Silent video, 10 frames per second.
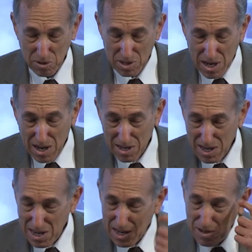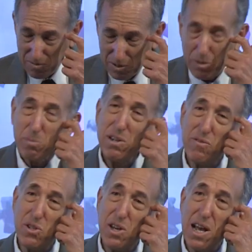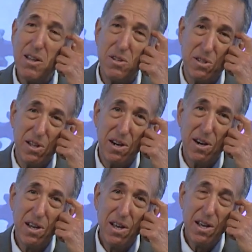he had a little bit of a challenge there.